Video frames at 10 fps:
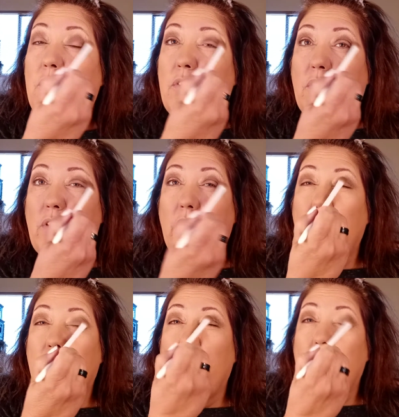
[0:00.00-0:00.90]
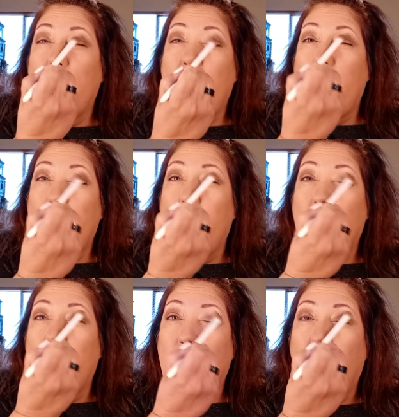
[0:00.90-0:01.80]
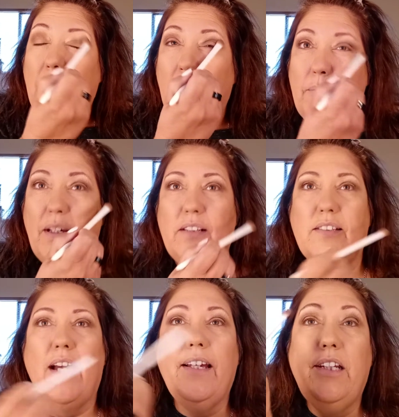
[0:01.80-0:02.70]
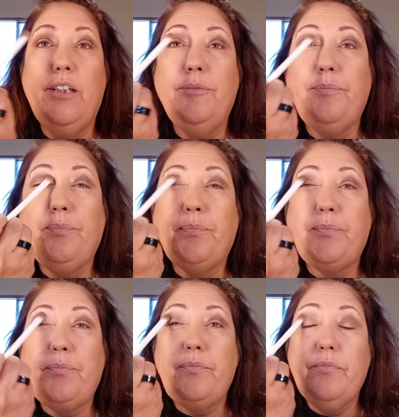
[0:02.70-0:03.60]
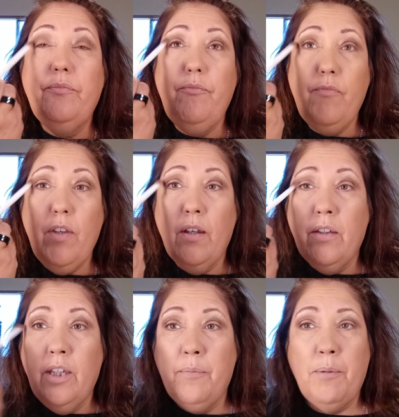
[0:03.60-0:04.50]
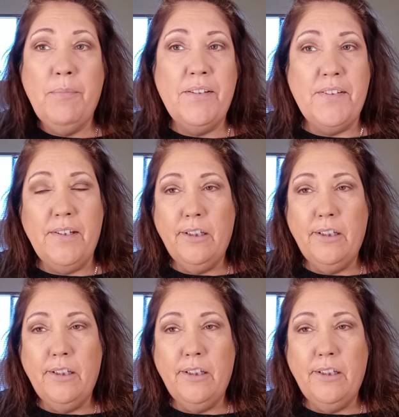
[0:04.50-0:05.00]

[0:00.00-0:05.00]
to tell you the truth, this helps me with my anxiety, keeping busy.